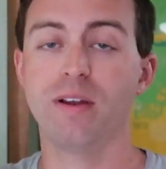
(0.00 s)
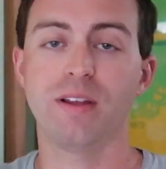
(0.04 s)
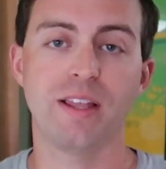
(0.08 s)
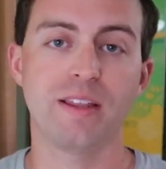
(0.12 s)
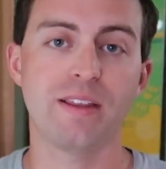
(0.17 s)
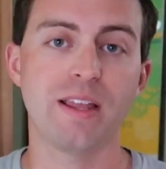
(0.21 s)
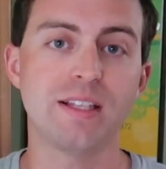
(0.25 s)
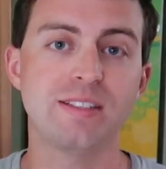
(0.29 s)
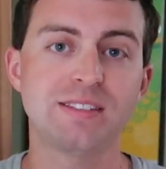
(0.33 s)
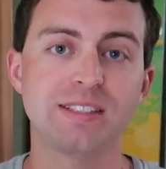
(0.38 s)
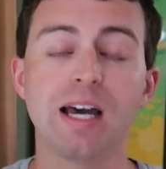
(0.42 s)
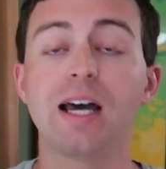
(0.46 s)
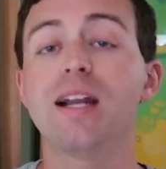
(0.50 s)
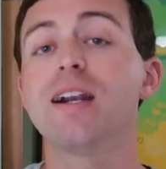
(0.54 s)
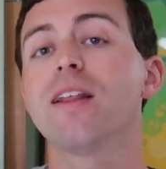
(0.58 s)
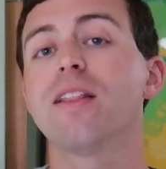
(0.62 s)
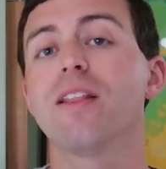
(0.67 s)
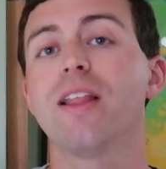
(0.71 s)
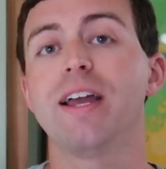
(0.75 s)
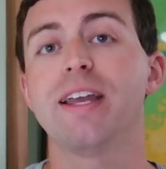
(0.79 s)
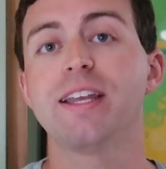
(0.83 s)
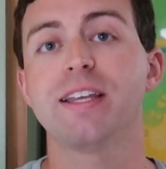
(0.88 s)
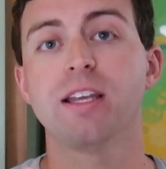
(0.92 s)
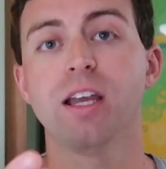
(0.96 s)
it sounded
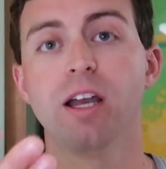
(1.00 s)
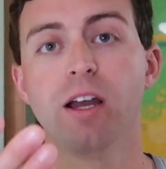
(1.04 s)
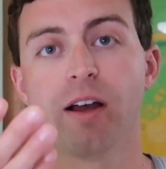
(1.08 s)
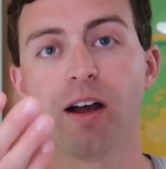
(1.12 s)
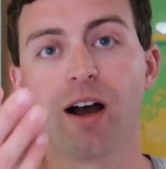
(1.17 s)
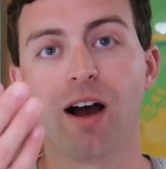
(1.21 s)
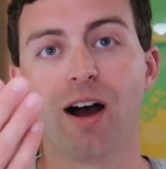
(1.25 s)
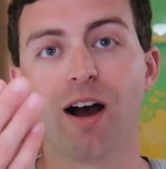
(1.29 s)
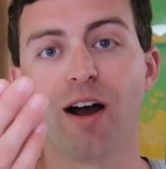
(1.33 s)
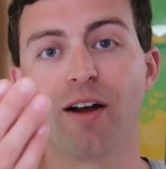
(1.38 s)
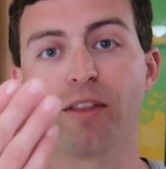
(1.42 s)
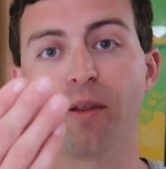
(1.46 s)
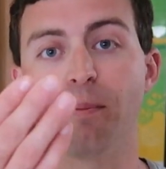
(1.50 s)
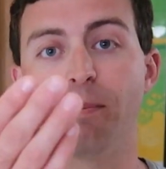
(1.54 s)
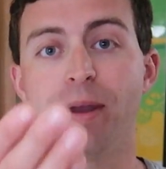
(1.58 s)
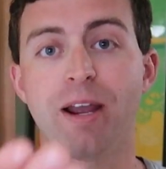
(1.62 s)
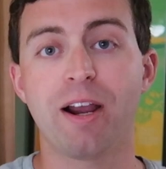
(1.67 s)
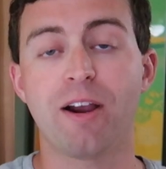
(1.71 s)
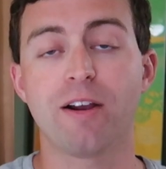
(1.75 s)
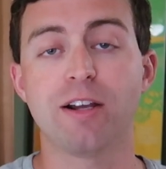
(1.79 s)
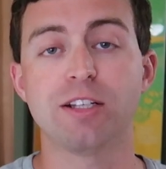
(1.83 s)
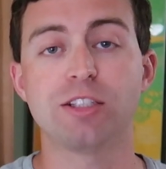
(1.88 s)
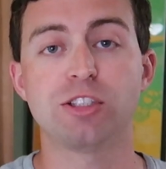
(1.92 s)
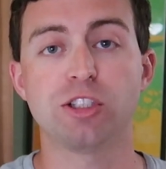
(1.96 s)
like the
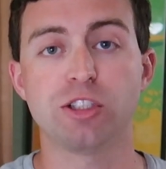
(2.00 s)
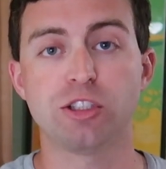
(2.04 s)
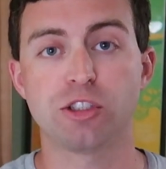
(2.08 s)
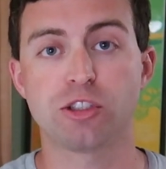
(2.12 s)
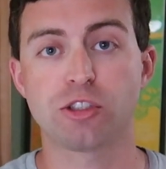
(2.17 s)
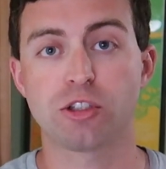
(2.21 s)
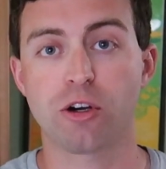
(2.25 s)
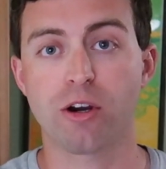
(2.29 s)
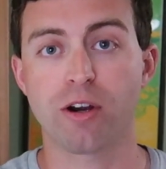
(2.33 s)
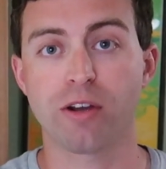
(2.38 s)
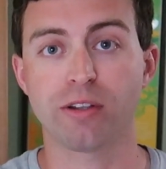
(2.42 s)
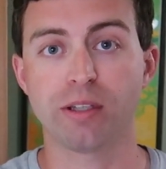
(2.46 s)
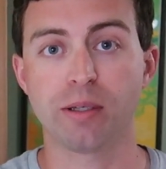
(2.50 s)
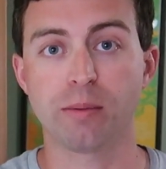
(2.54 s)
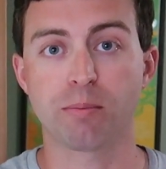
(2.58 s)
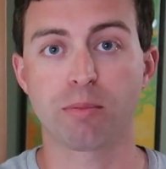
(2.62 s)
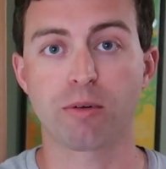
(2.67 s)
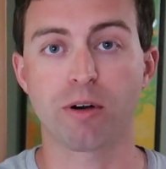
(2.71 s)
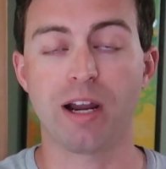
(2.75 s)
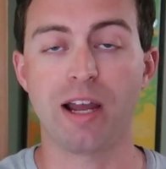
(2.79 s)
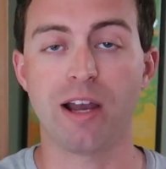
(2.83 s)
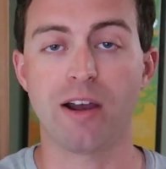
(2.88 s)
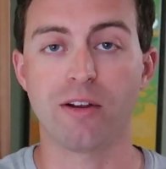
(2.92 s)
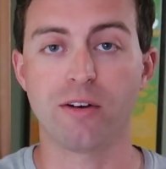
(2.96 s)
parents in Charlie
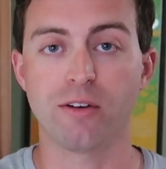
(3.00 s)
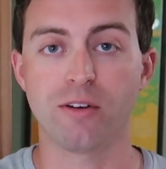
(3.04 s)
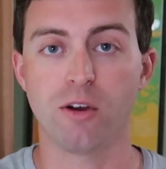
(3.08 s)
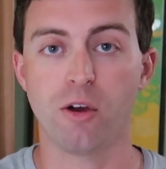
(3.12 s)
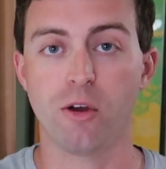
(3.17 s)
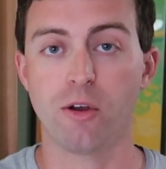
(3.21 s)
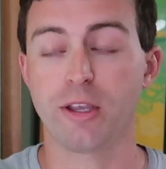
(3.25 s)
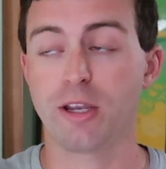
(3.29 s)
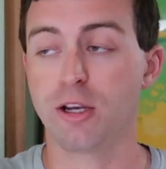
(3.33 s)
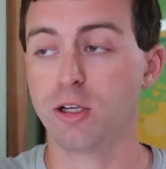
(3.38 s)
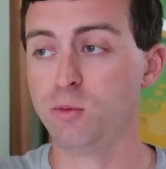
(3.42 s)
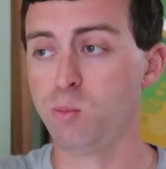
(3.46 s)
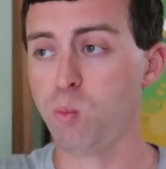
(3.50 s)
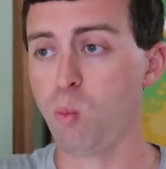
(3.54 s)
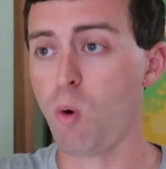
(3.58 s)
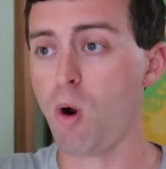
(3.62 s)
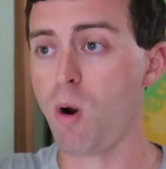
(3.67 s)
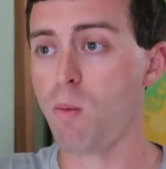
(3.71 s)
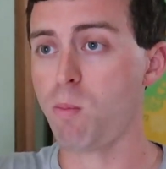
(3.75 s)
Brown all years,